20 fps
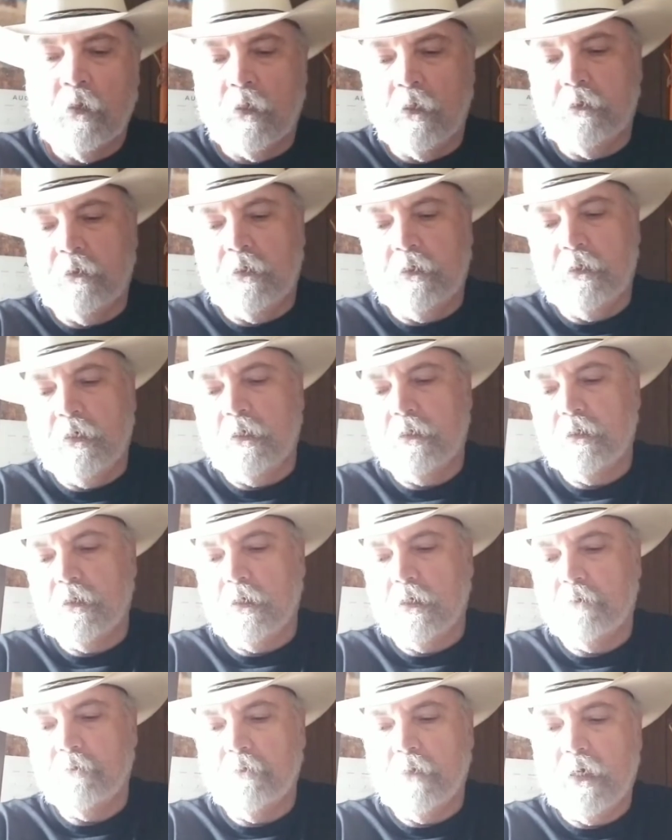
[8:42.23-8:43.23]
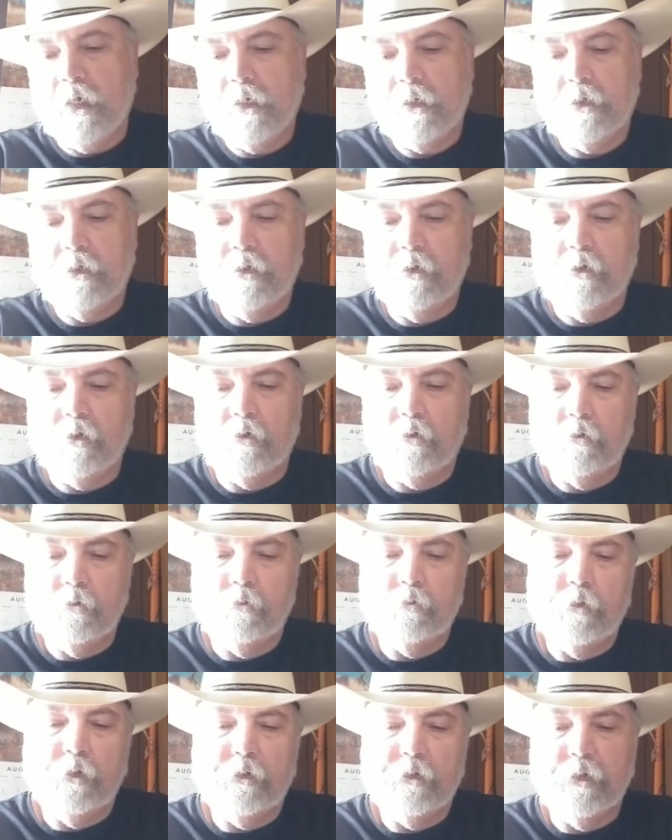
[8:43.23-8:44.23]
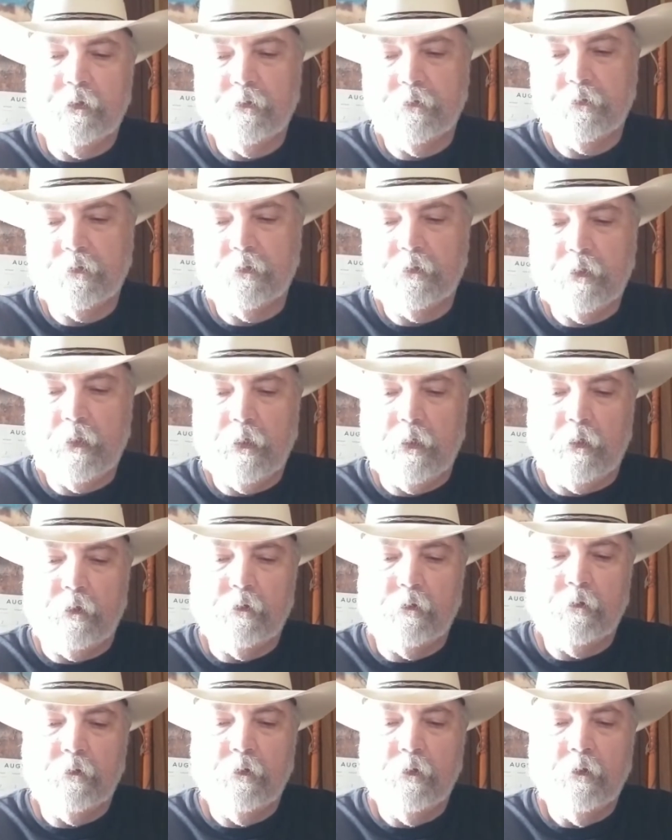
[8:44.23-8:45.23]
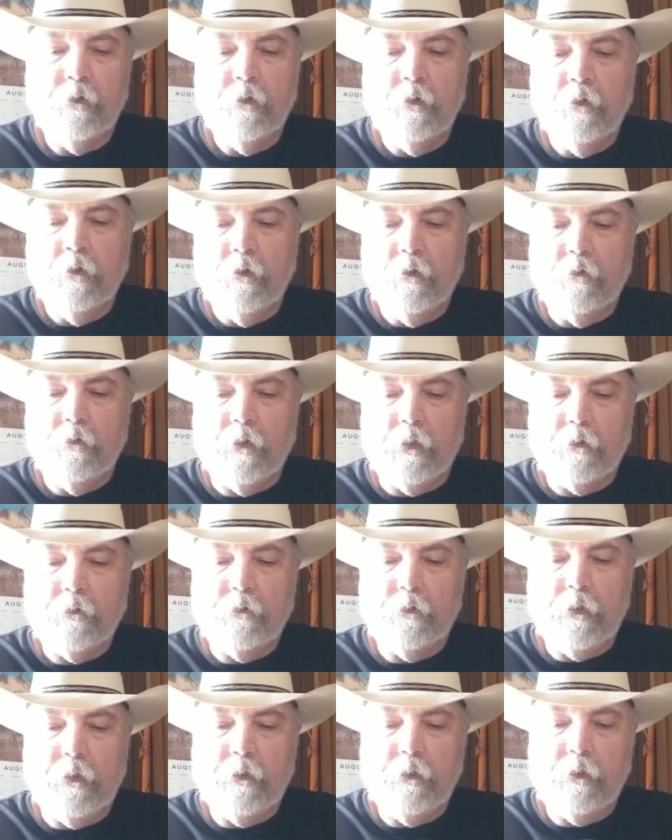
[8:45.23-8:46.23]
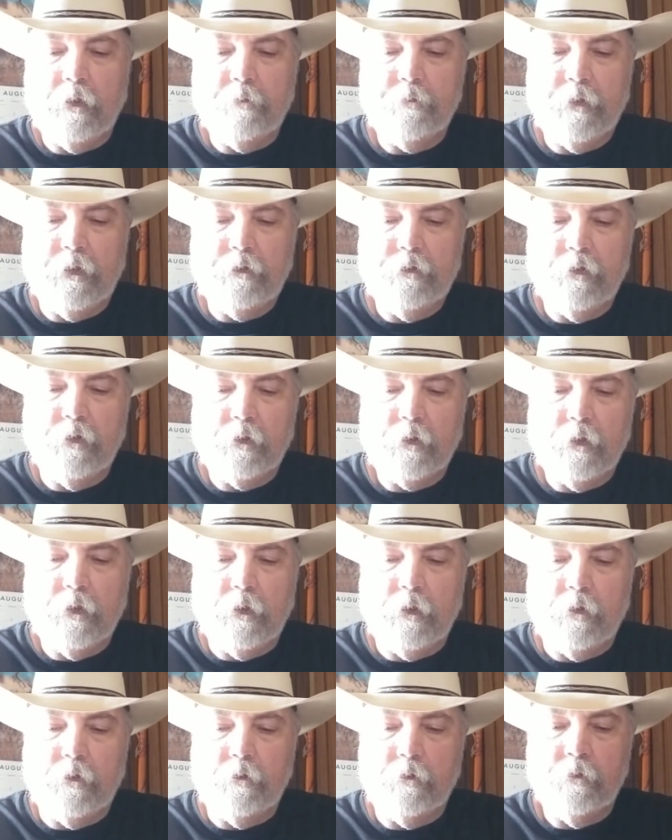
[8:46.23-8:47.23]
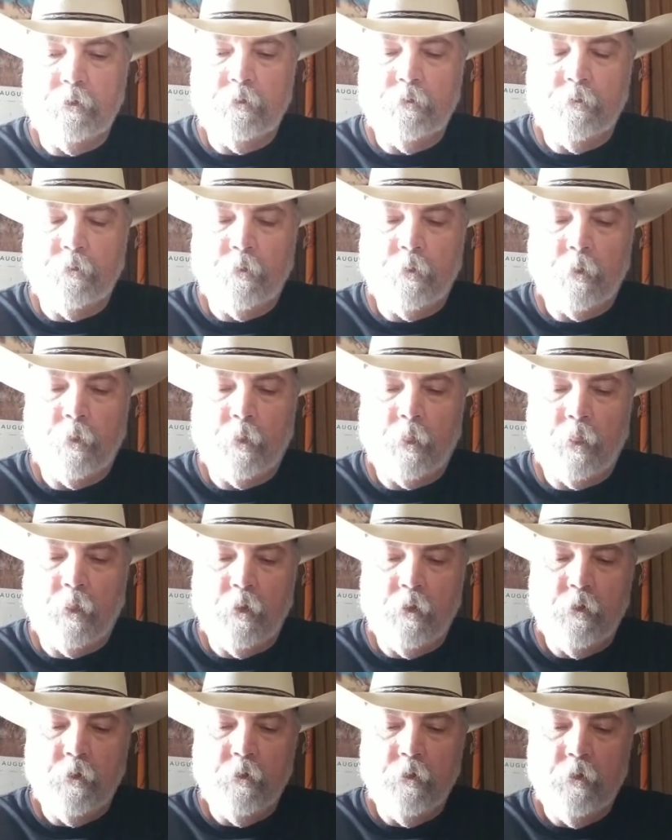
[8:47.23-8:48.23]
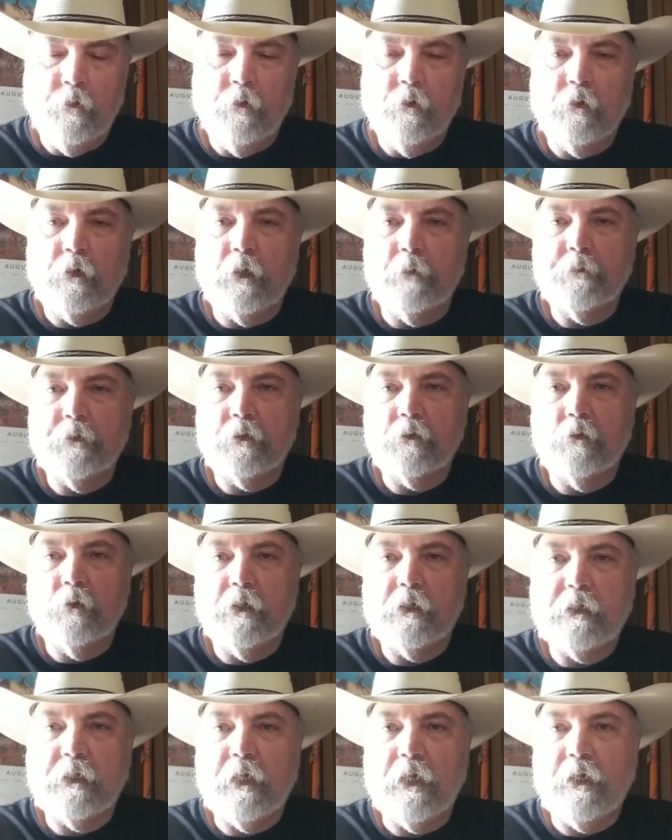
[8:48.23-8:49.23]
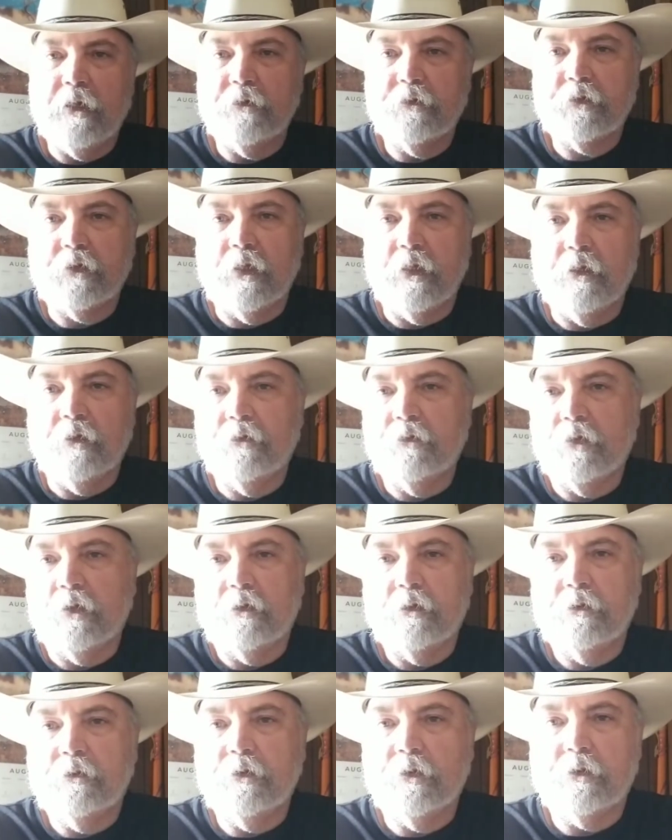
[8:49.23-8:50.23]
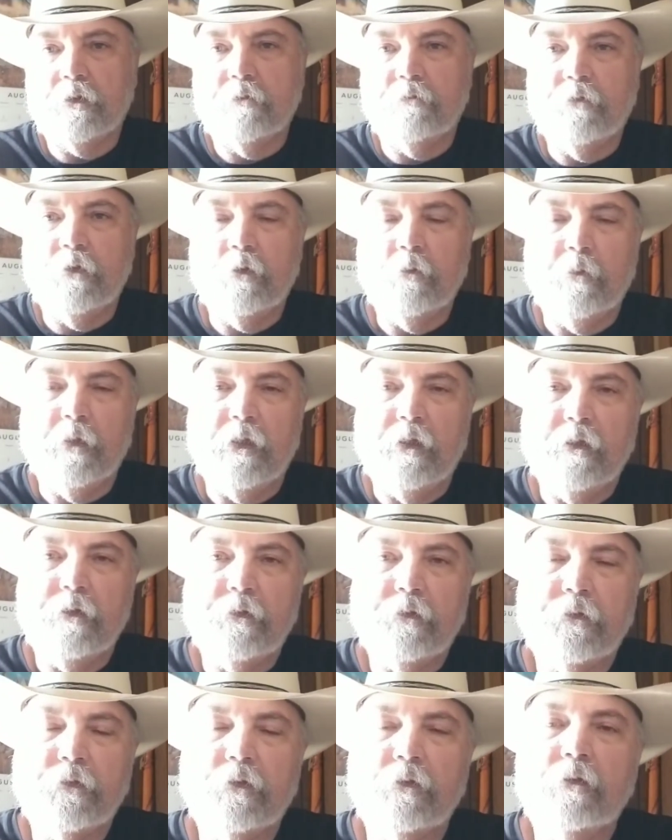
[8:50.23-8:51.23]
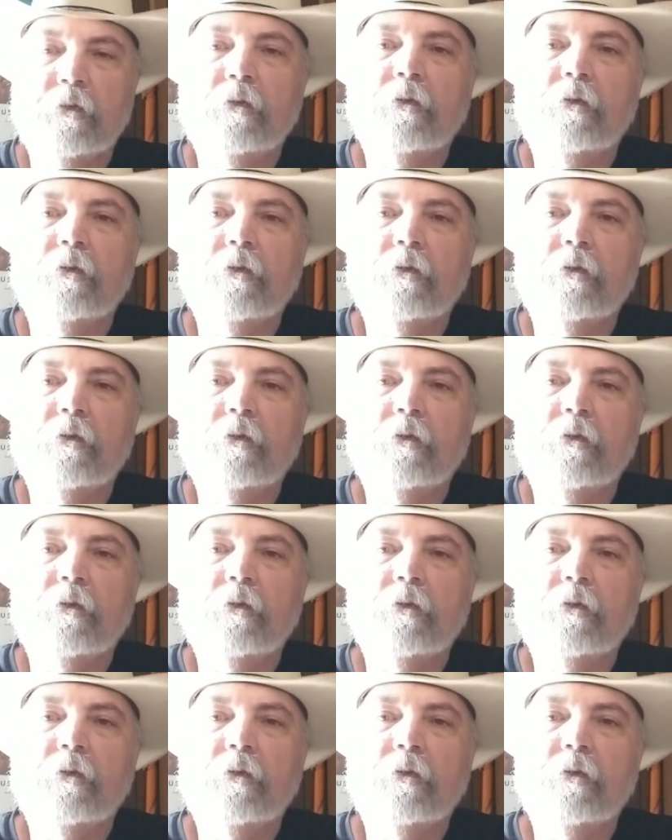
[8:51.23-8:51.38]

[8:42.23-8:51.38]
And then they'd come back, you know, with this and that. Well, they ended up, they took a couple of quick CAT scans, only took a few minutes,